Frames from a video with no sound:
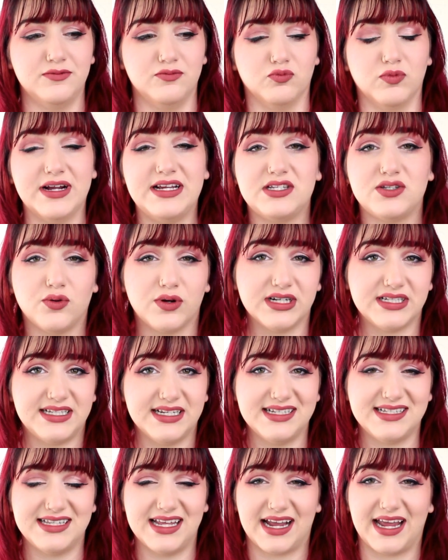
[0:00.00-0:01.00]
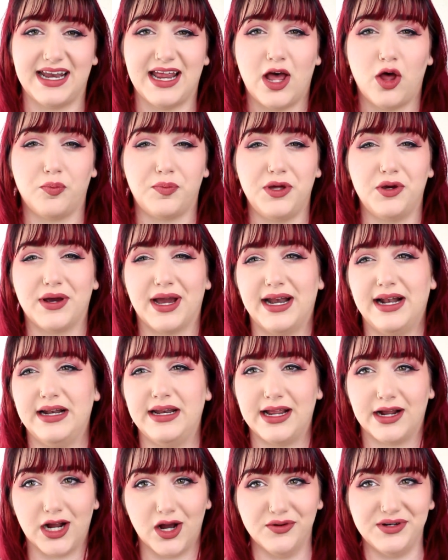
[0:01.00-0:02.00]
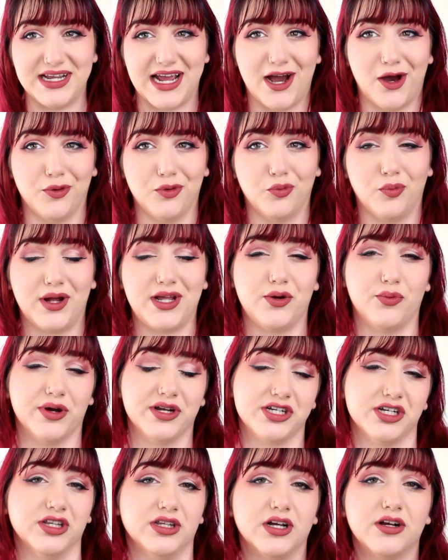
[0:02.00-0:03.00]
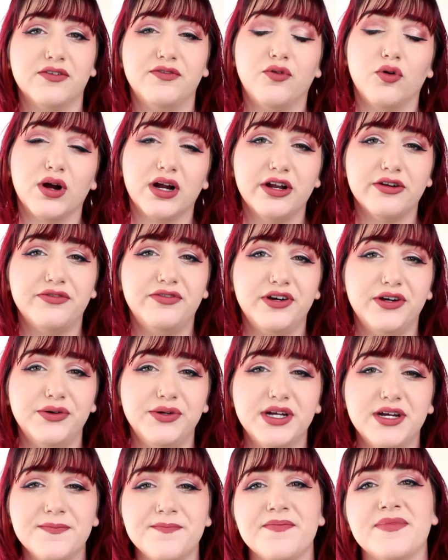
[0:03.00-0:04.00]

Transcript: resources that can help you kind of narrow down what you want to look for in a food.